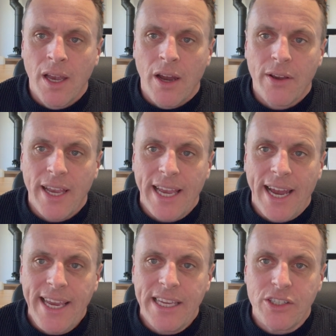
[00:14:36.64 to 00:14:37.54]
Okay,
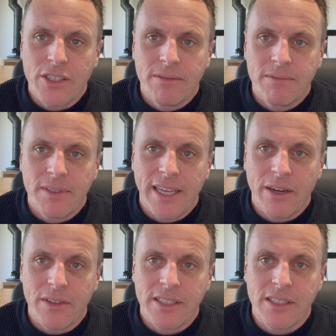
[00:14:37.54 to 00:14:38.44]
age. Now,
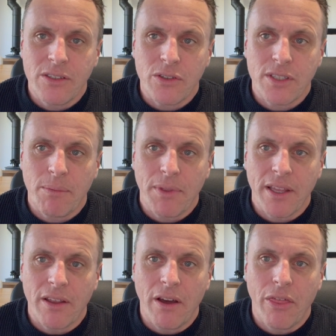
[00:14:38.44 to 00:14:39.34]
this is not something
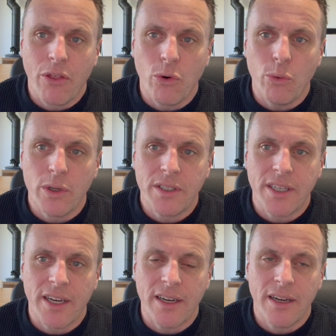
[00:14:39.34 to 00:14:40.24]
that I thought would
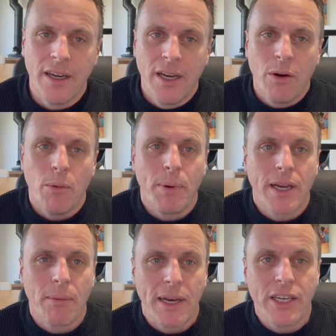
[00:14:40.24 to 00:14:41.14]

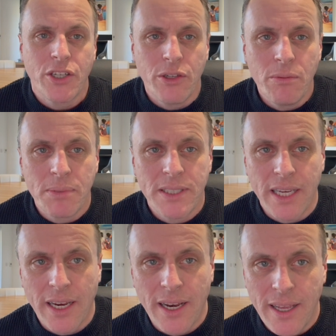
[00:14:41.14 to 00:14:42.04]
become an issue
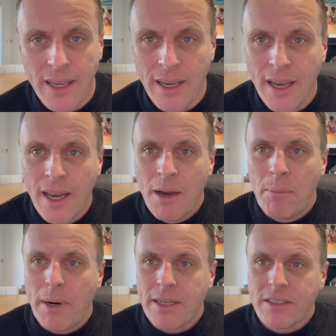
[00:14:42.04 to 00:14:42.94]
particularly,
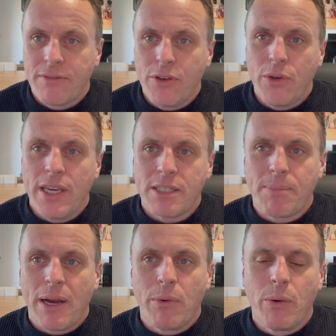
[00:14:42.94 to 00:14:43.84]
but a few years
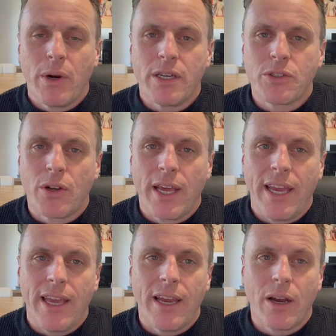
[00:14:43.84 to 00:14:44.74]
back we worked on
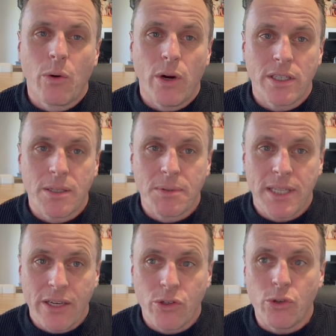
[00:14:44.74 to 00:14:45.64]
a quite
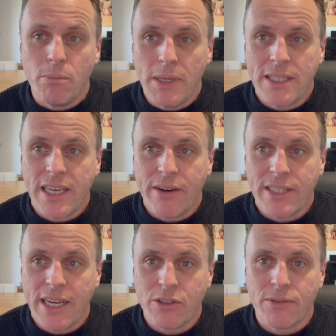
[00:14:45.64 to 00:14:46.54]
substantial mid-terrace
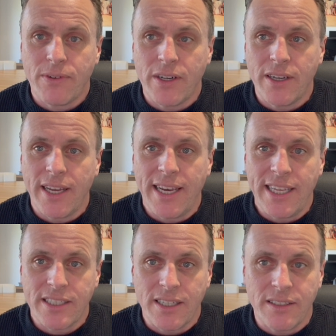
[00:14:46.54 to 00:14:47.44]
house fire in
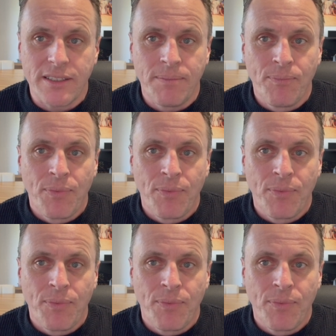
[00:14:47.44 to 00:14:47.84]
East London.